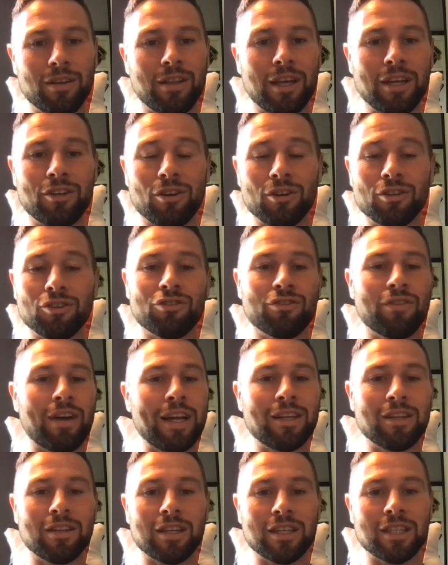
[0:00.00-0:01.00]
They turn
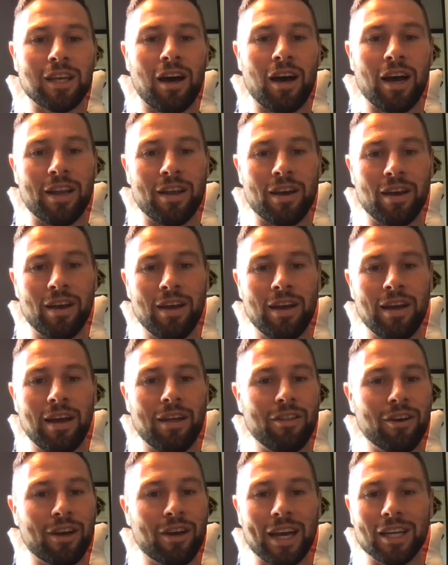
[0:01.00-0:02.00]
straight to the side
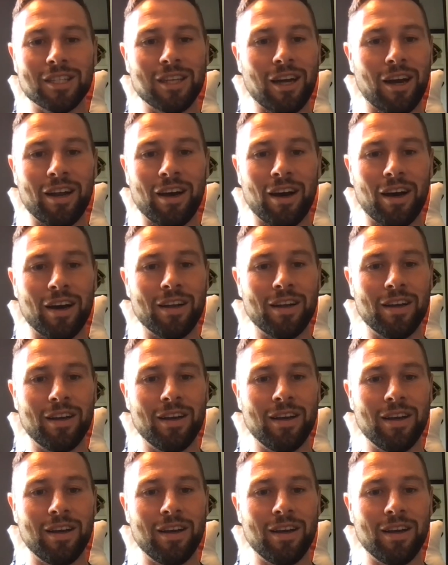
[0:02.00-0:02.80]
and they'll kick side on.